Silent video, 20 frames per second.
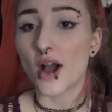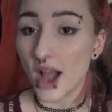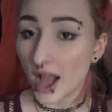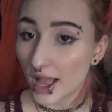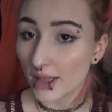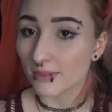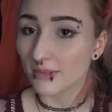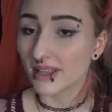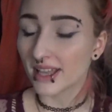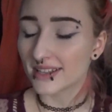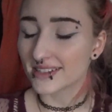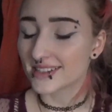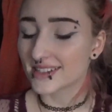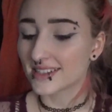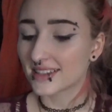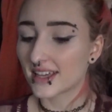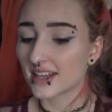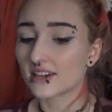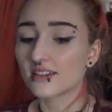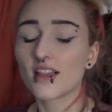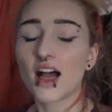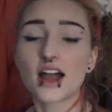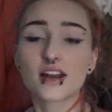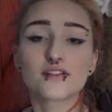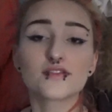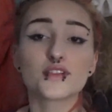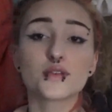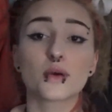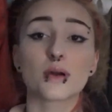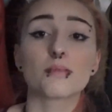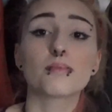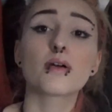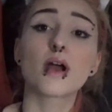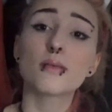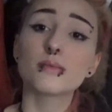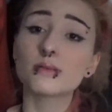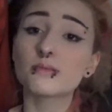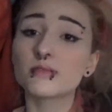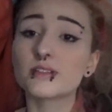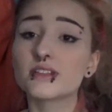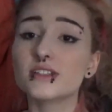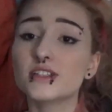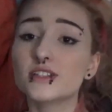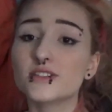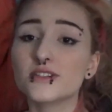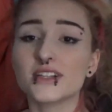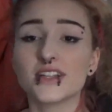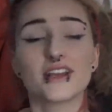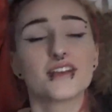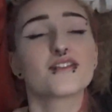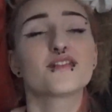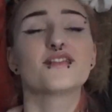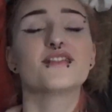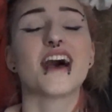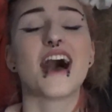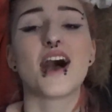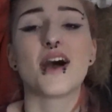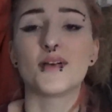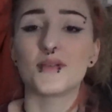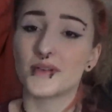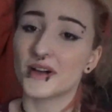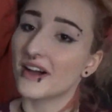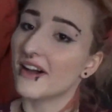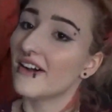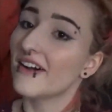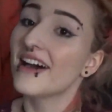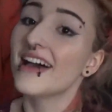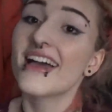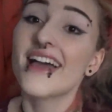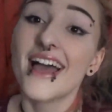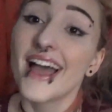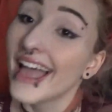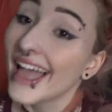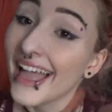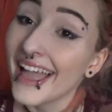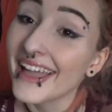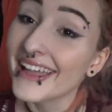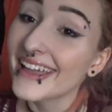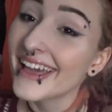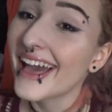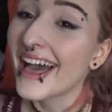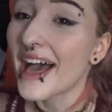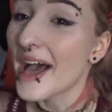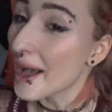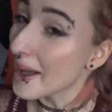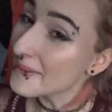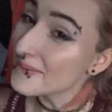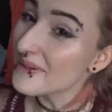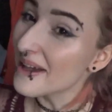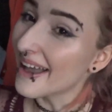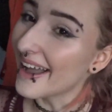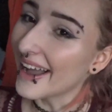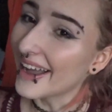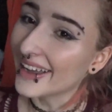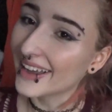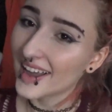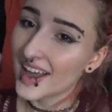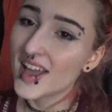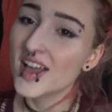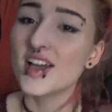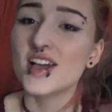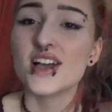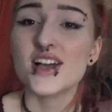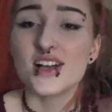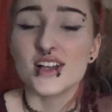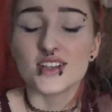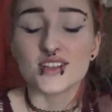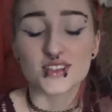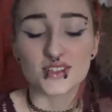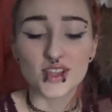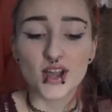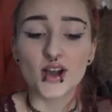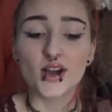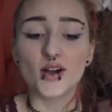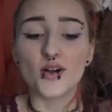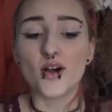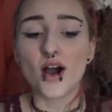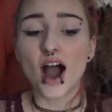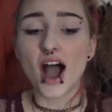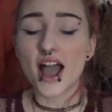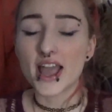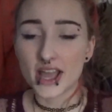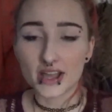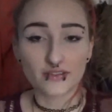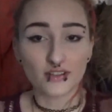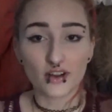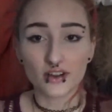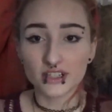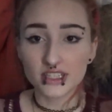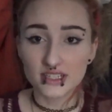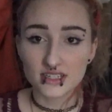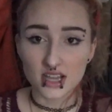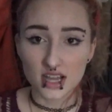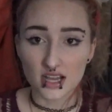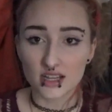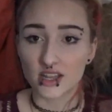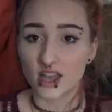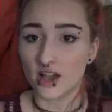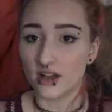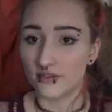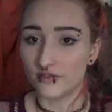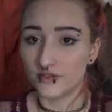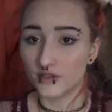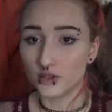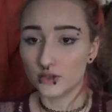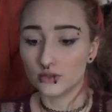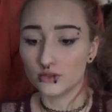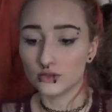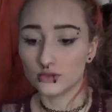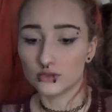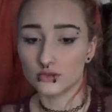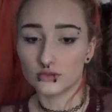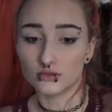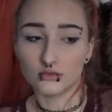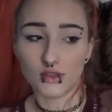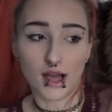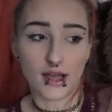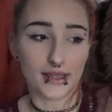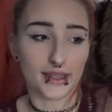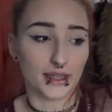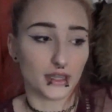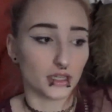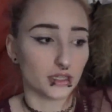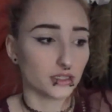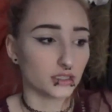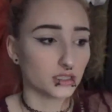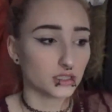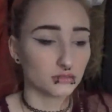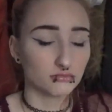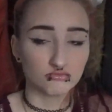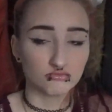I'm guessing that a lot of you are probably new, and if not, well, hey, I'm back. So I have already done a few like